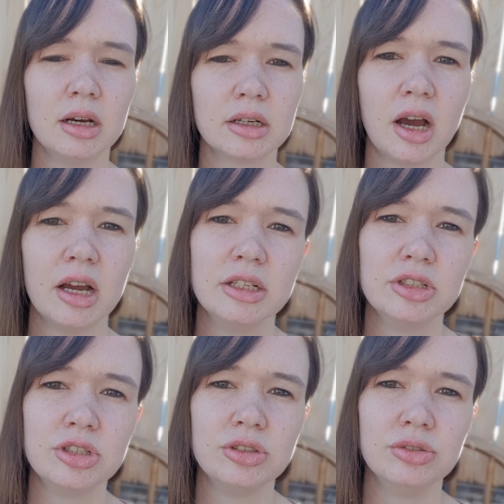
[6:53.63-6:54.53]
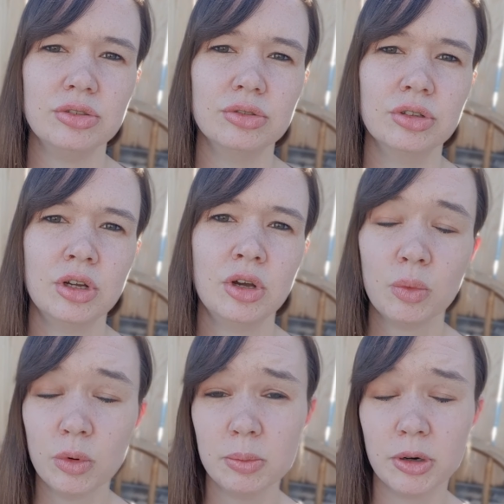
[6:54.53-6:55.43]
got into
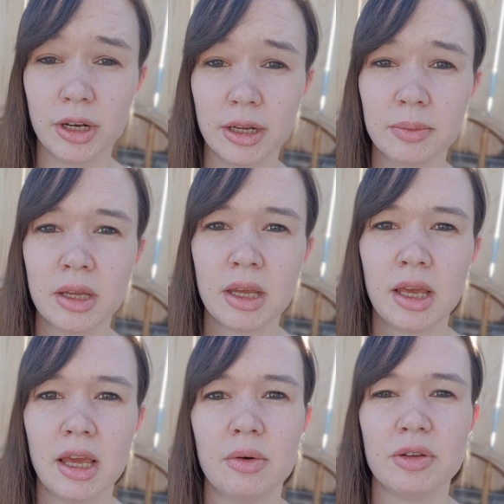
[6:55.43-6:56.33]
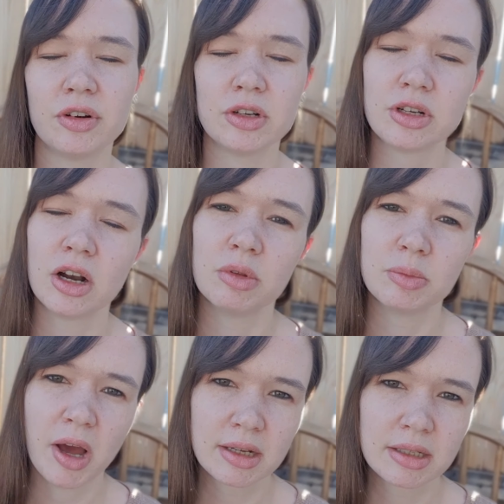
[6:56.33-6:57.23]
wood burning. And we first started
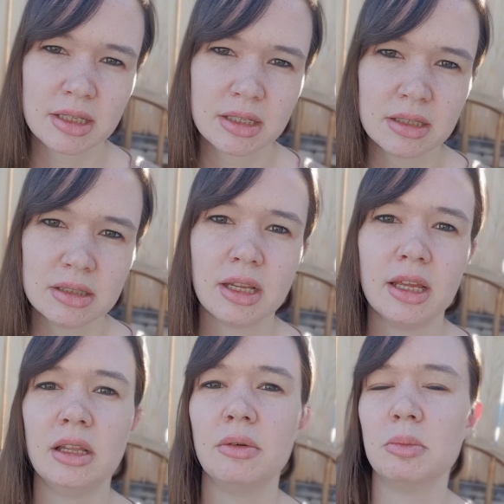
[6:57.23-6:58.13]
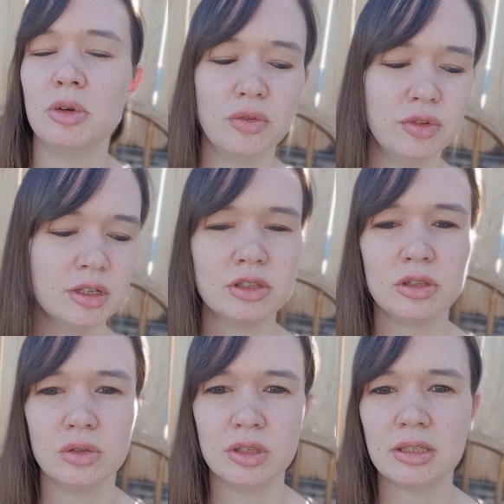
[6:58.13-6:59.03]
with boxes, and then we moved
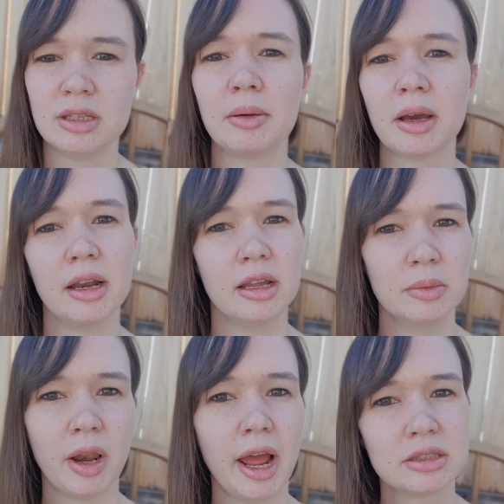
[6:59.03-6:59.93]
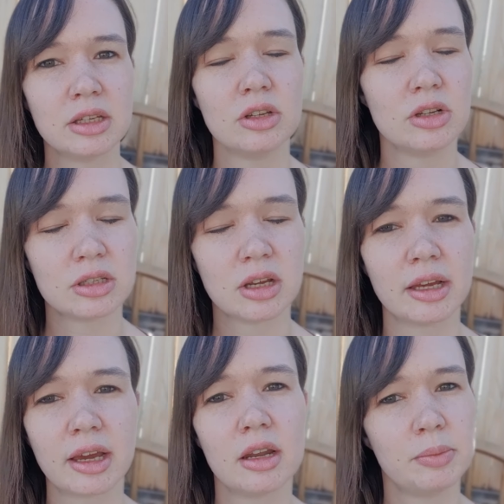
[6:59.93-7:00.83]
into the same kind of plaques that you just saw
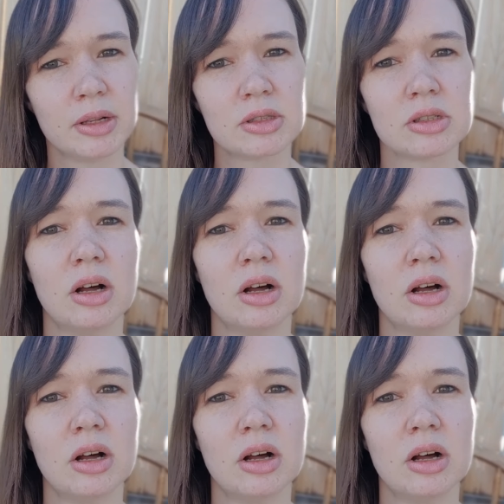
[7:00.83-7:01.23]
that color pencil